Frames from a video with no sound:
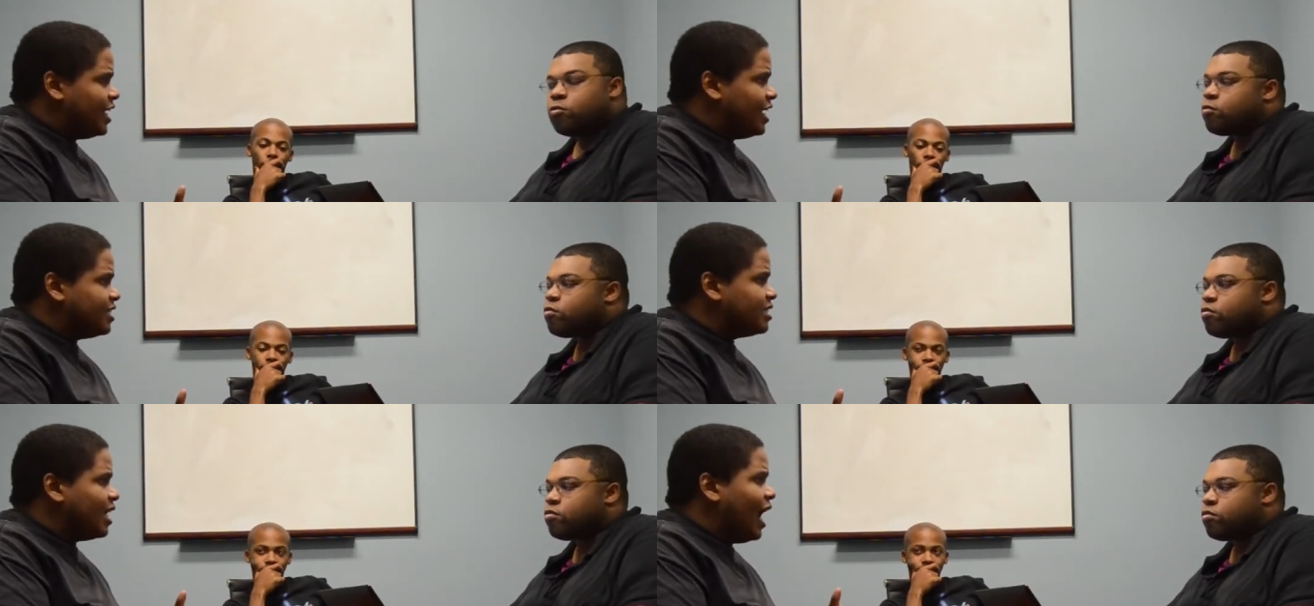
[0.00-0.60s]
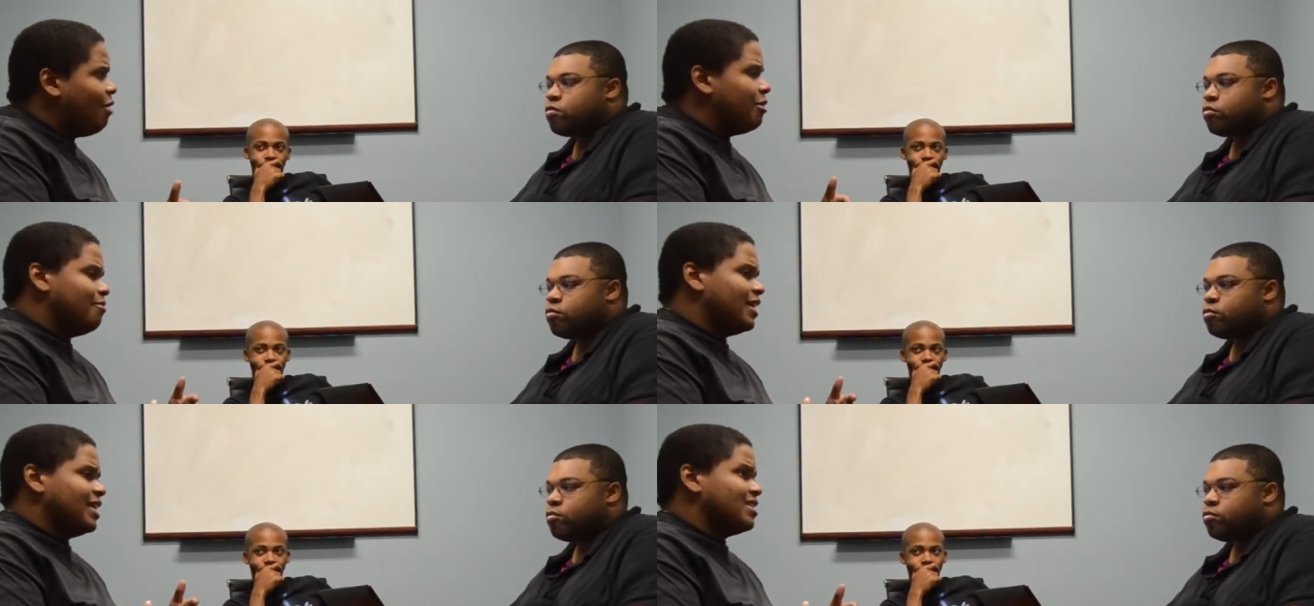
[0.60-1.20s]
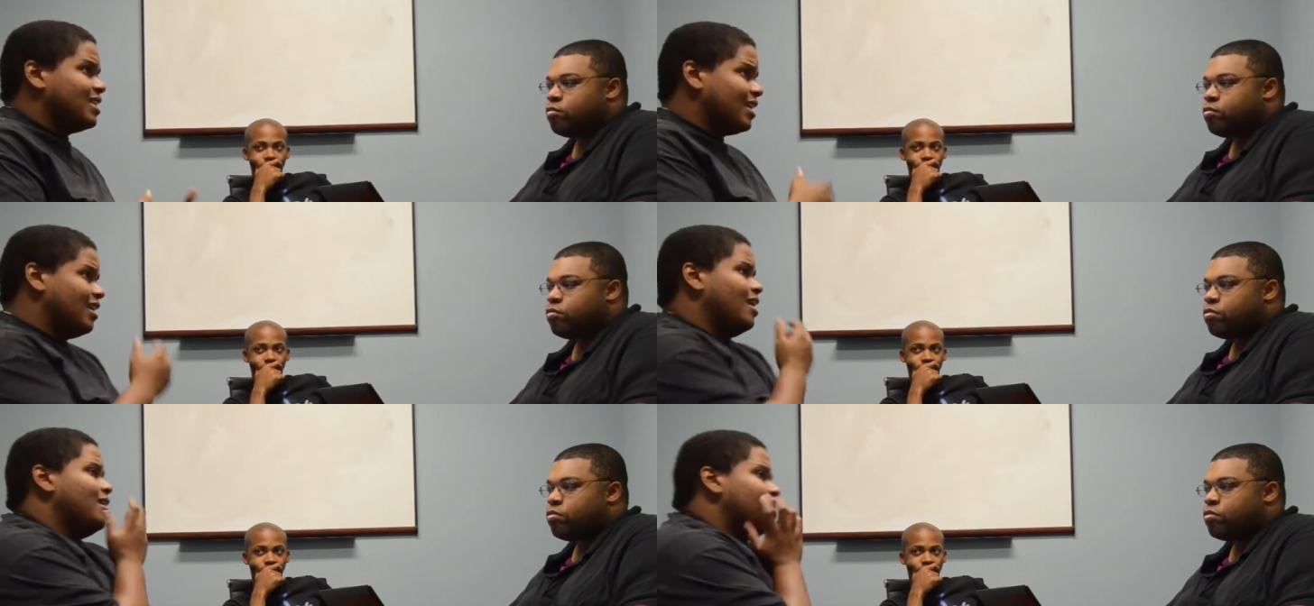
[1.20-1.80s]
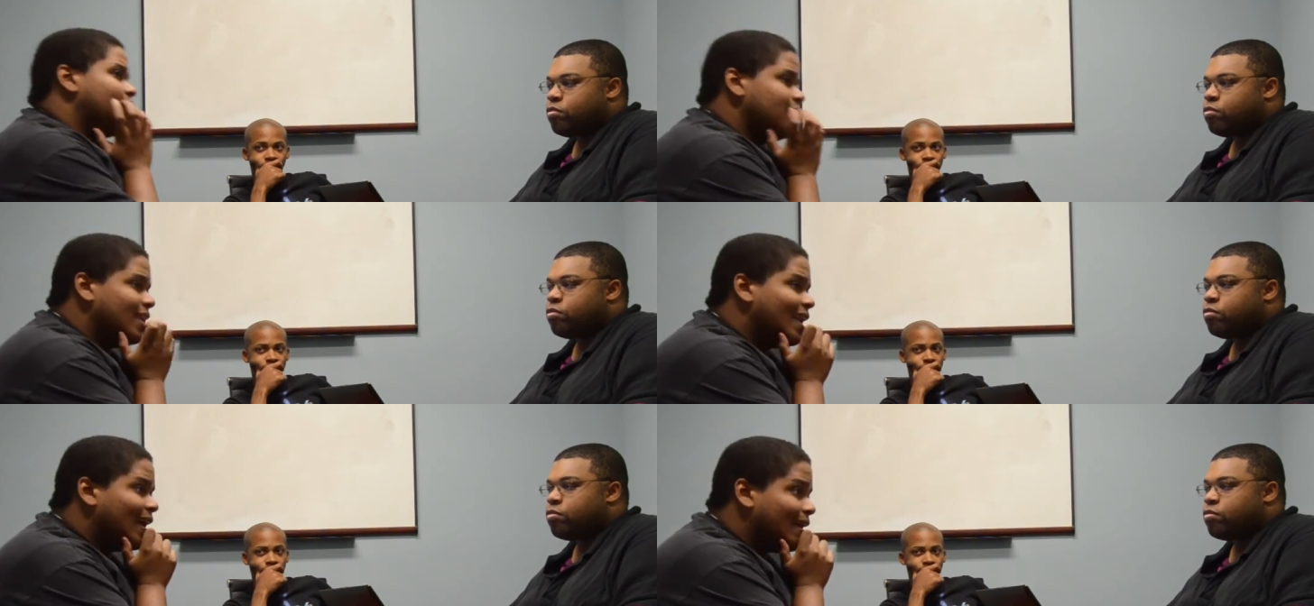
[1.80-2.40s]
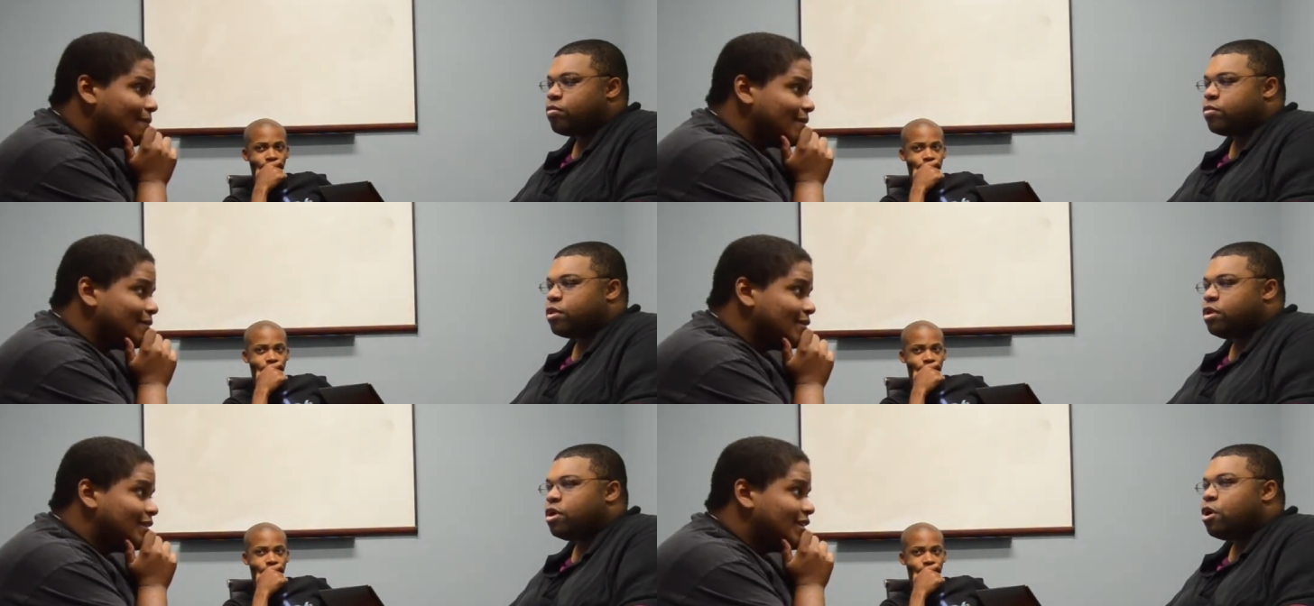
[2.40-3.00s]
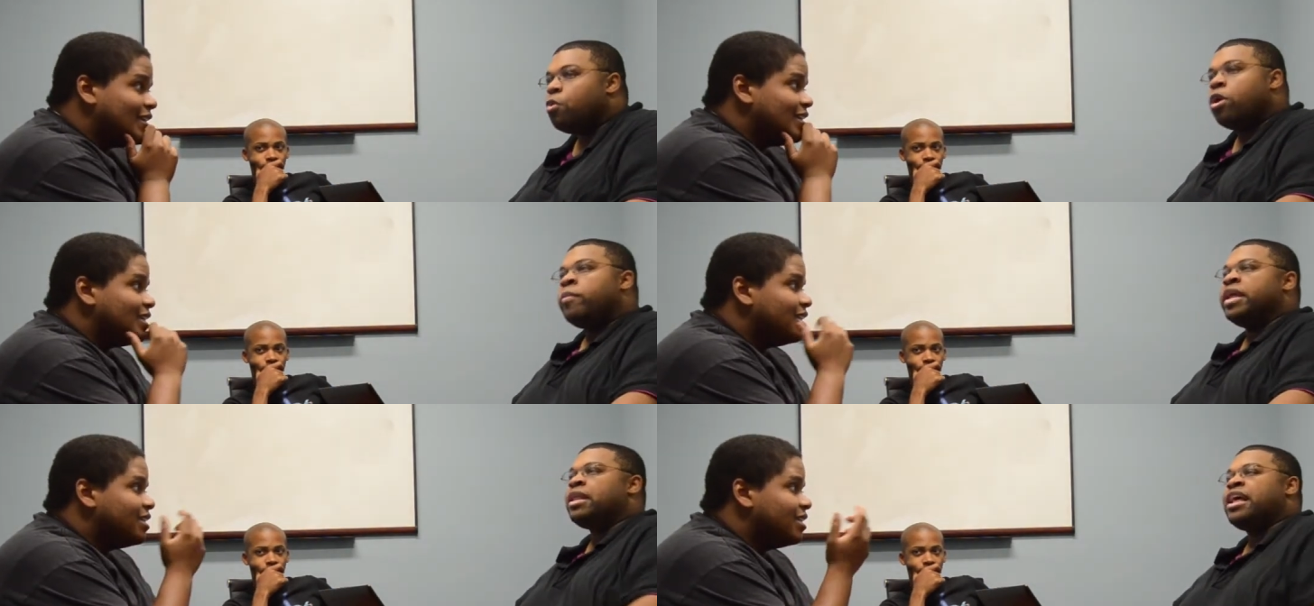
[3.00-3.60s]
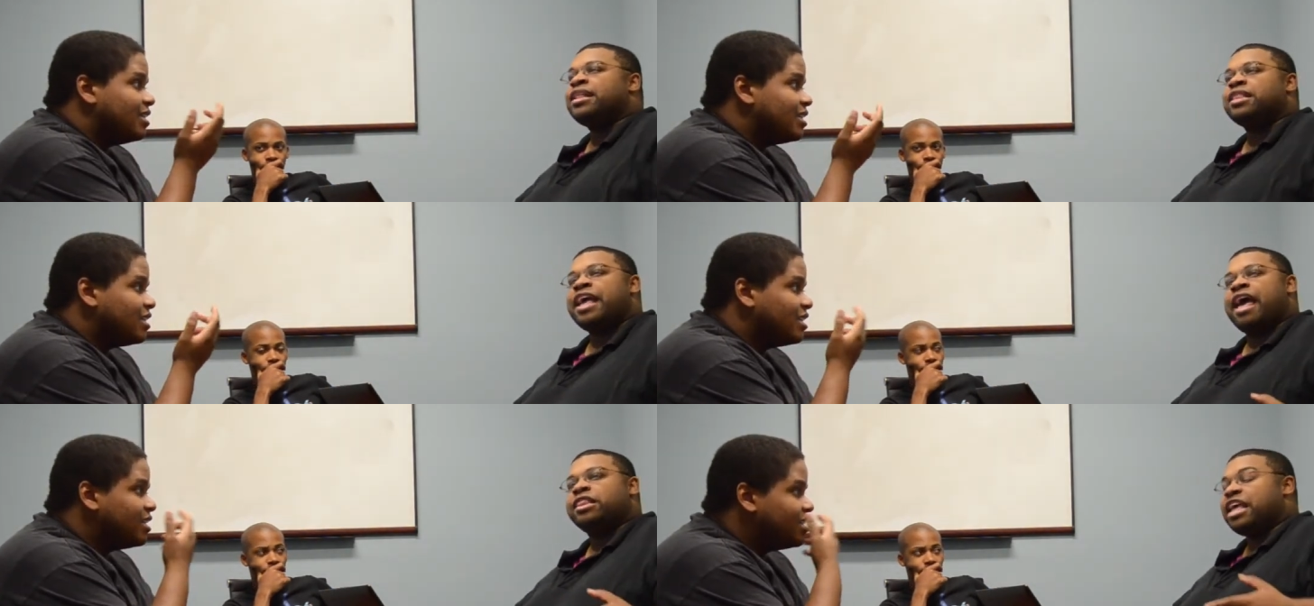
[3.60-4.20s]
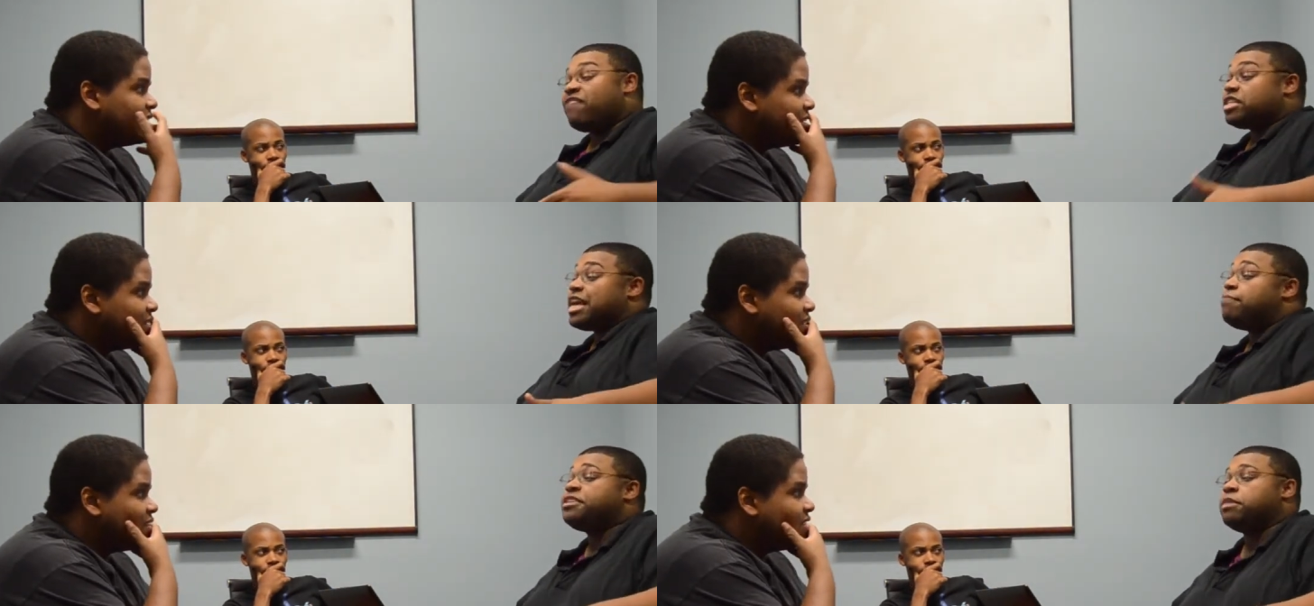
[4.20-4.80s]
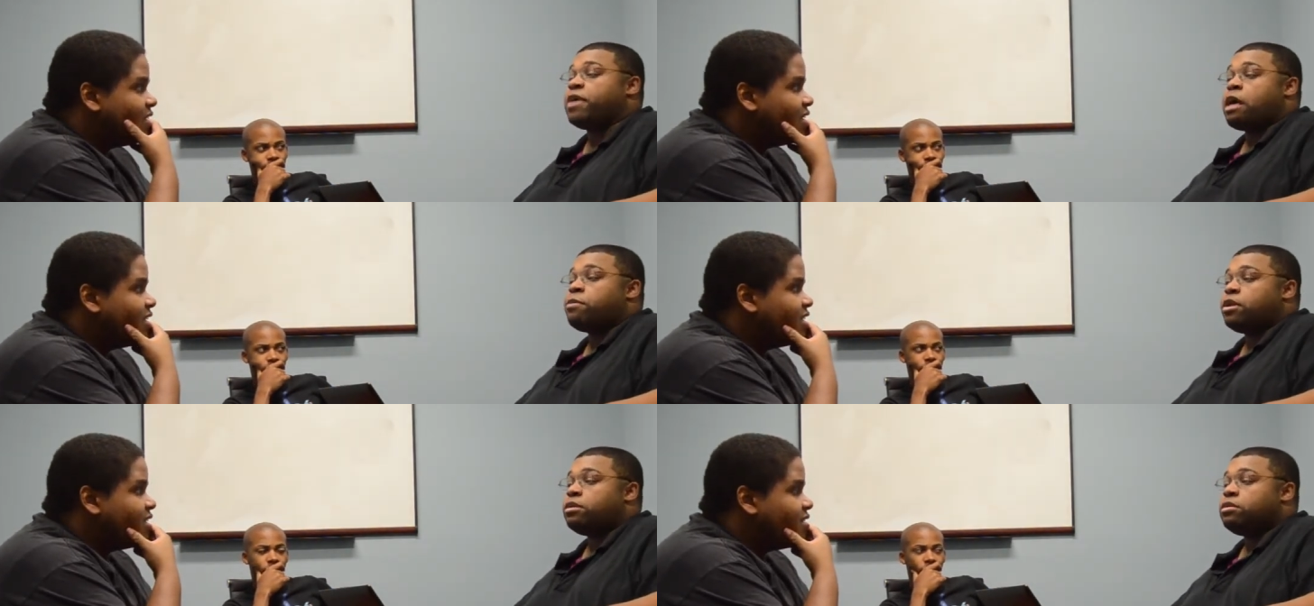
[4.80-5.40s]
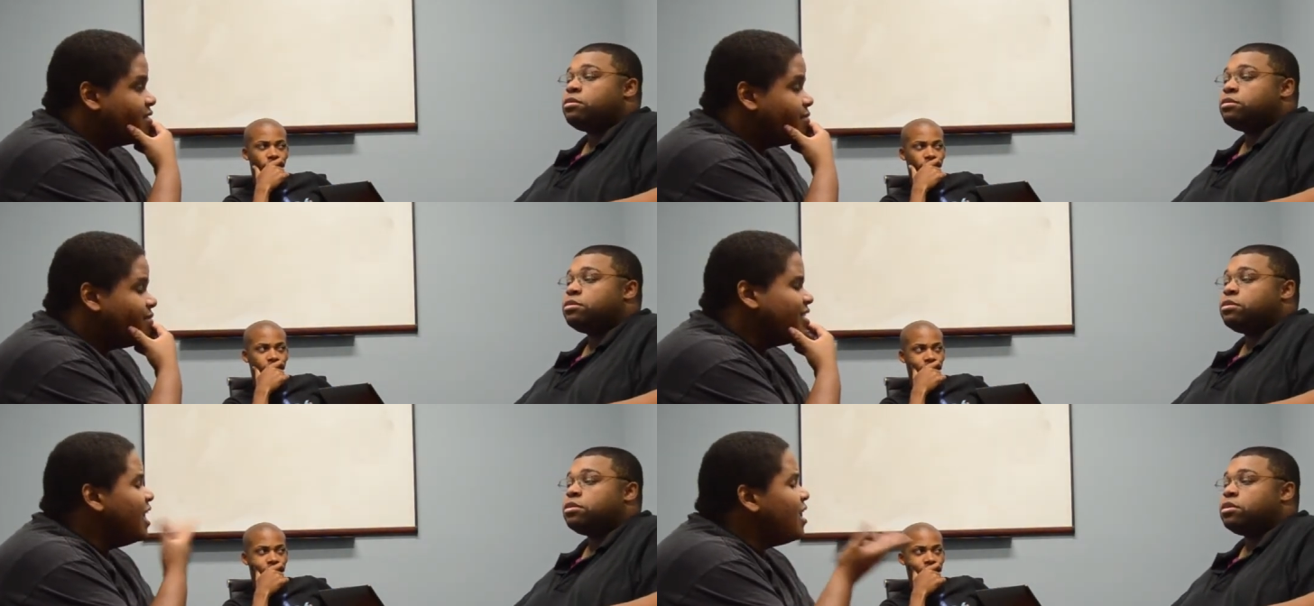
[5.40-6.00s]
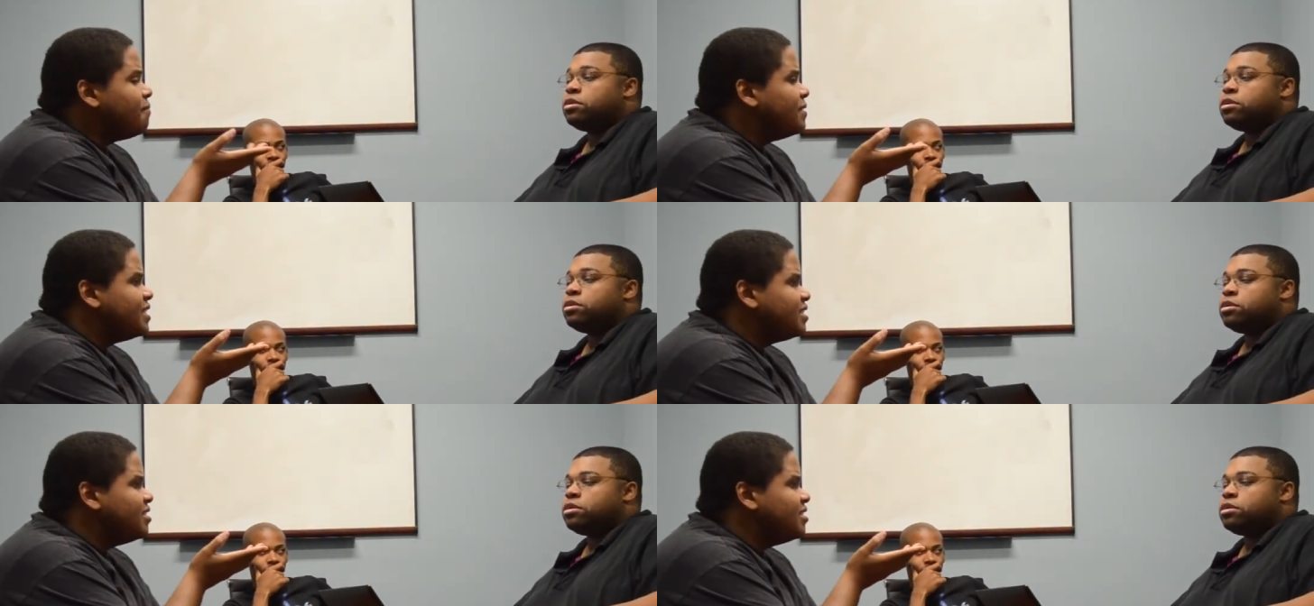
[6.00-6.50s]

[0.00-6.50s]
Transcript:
Speaker 1: Lance, I would have been guessing like, how the hell does that happen?
Speaker 2: Well, I mean, like they have they have a time skip happening.
Speaker 1: Well, yeah, but it's